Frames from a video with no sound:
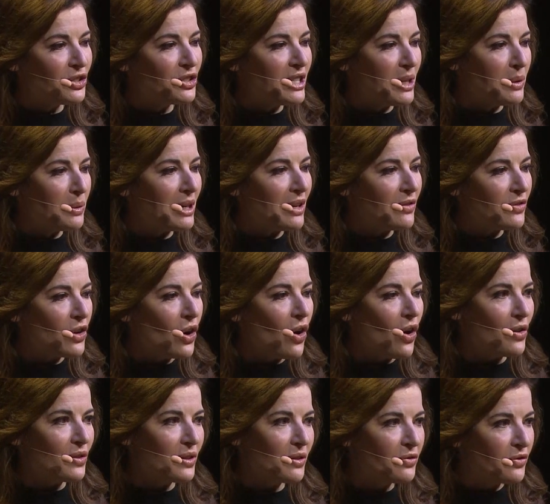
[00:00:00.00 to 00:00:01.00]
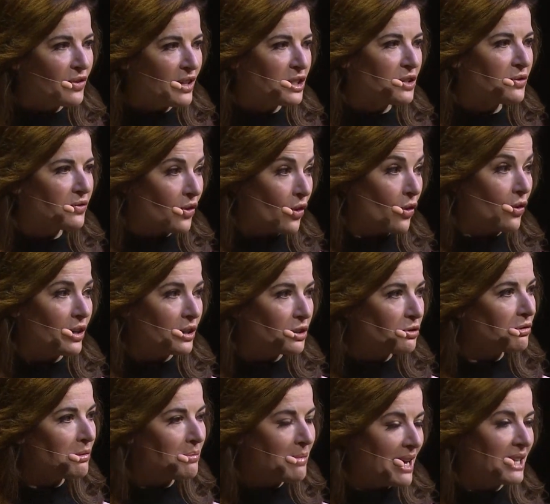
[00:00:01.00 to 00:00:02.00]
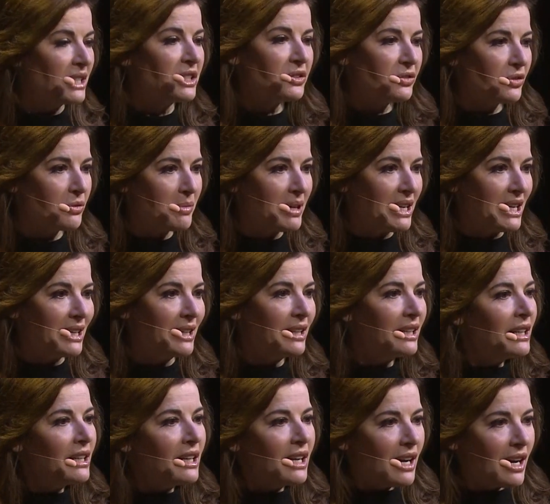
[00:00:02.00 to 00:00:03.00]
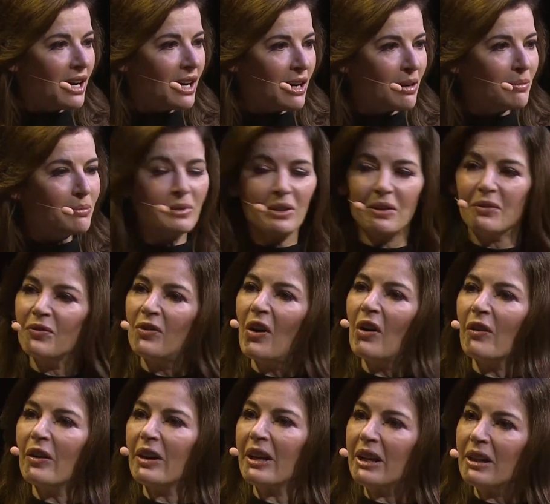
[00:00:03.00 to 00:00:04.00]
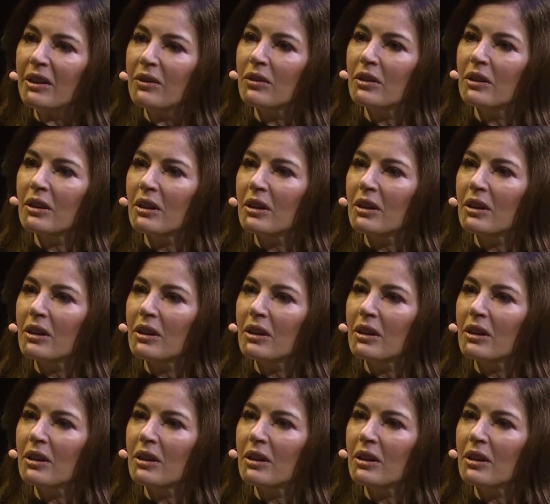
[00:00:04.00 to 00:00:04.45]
and seeing what I've got. The fridge forage remains for me very